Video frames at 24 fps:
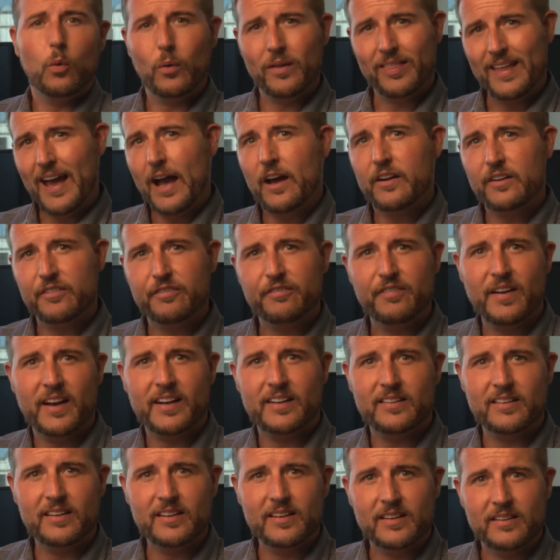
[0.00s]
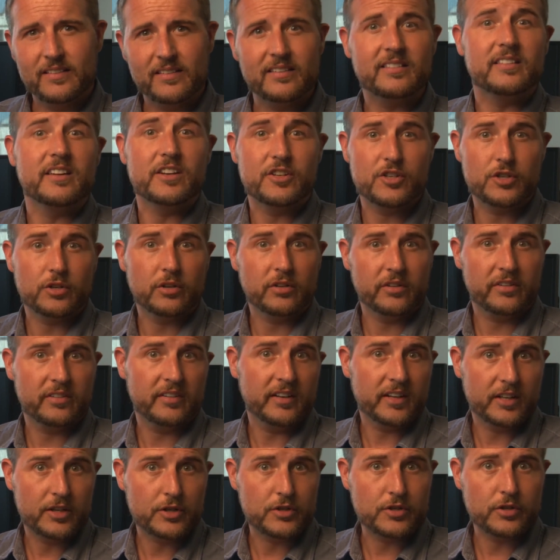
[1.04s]
without affecting its digital
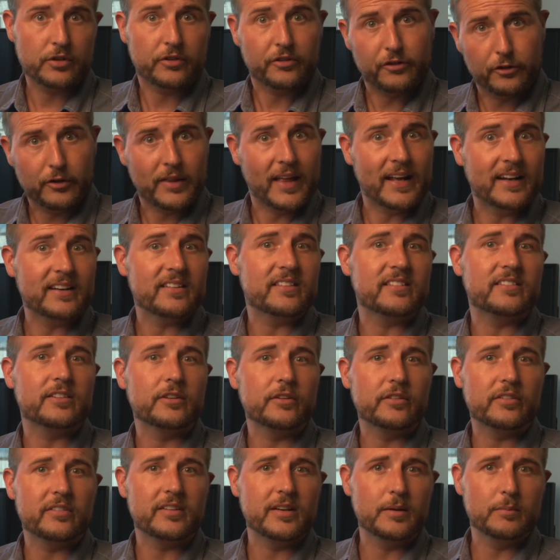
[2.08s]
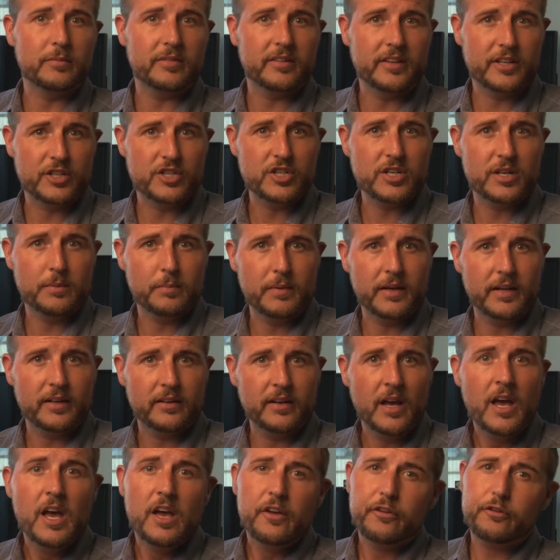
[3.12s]
signature so that it's still seems legitimate.
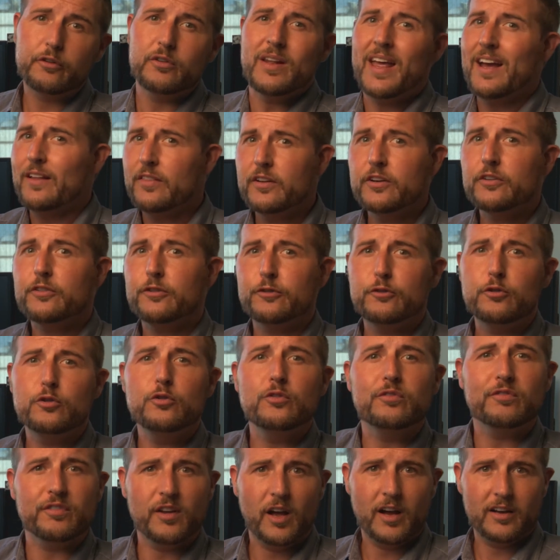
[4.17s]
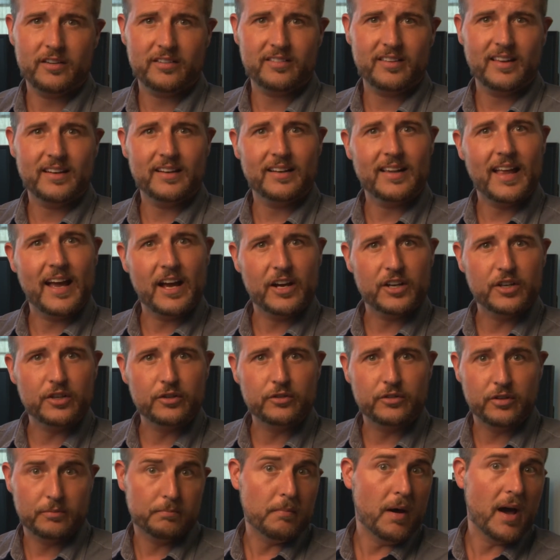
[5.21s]
So now there's two flaws that allow you
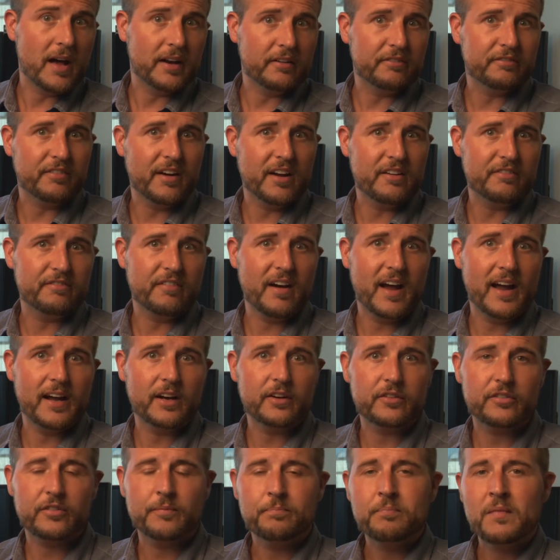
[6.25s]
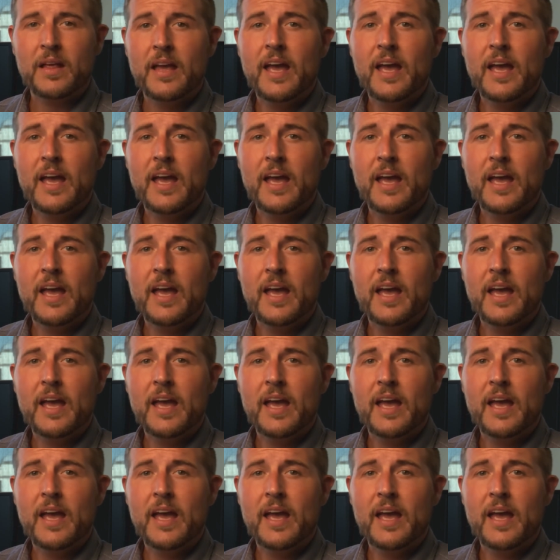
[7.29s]
to modify files.